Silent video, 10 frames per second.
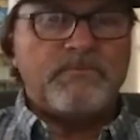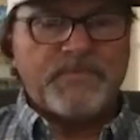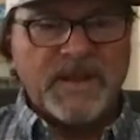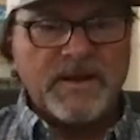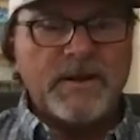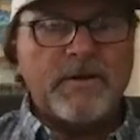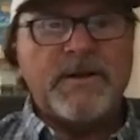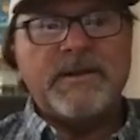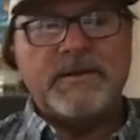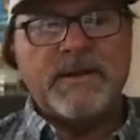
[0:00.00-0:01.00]
here
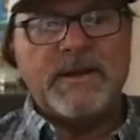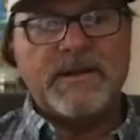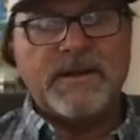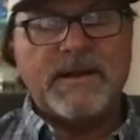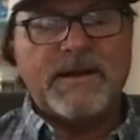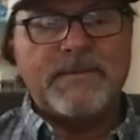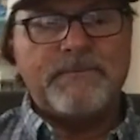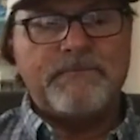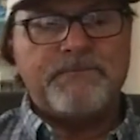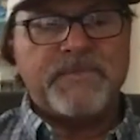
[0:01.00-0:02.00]
and
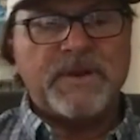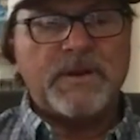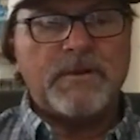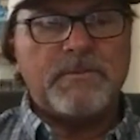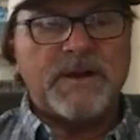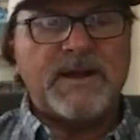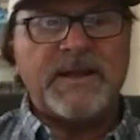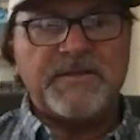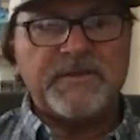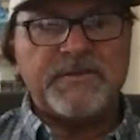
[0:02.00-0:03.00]
kind of
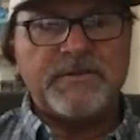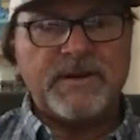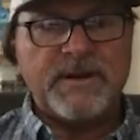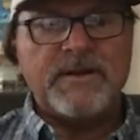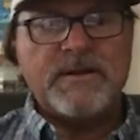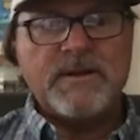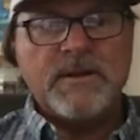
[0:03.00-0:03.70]
instituted it.